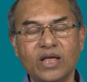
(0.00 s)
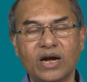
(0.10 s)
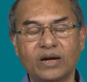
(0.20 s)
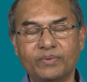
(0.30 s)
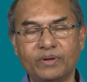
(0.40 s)

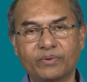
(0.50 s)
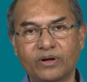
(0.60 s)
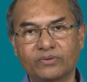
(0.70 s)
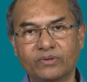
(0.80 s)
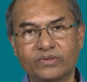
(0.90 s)
adaptive
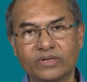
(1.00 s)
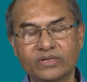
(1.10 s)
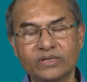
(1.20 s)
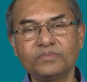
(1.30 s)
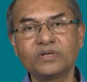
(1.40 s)
control
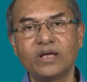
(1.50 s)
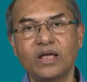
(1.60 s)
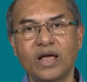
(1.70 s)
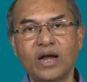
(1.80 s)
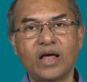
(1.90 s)
systems
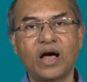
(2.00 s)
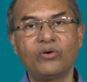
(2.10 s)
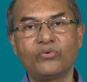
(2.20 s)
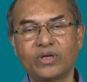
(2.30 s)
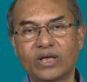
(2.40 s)
and how
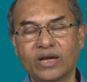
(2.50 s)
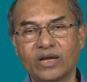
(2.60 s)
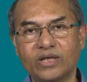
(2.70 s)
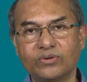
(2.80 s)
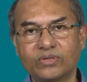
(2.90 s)
we can
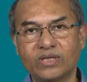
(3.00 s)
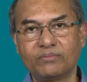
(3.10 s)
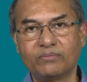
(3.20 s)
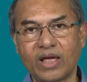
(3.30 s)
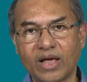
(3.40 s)
use
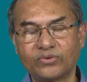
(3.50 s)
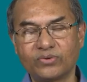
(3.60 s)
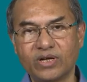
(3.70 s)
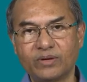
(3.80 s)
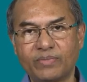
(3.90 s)
them
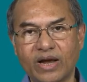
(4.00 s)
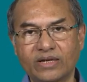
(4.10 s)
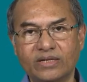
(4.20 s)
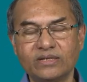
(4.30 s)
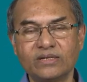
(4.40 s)
actually in
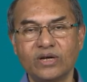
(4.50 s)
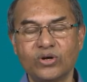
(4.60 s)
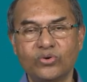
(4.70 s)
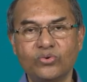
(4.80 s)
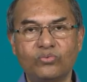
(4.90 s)
practice
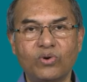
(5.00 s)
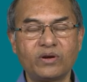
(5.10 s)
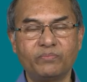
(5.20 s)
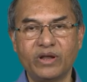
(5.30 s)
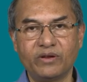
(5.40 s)
to
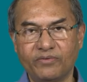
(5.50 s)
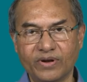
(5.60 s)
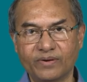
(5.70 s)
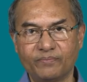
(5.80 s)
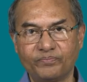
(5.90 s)
what benefit.
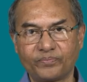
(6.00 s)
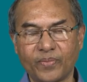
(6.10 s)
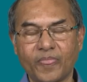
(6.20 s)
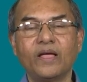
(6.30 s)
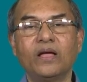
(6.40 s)

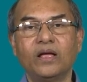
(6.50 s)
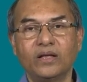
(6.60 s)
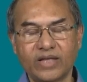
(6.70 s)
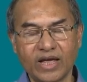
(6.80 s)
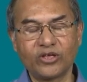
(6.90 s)

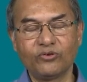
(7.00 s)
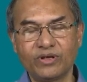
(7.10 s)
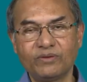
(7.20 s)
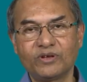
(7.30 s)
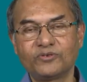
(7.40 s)
Thank you
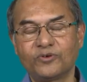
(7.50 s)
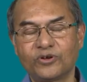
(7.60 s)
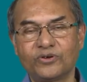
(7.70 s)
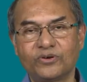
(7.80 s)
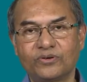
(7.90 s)
very much for
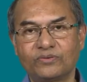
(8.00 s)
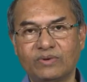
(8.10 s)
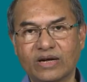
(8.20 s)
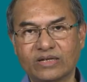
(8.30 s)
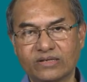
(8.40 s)
your
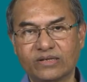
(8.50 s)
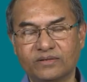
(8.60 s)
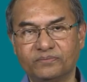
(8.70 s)
attention.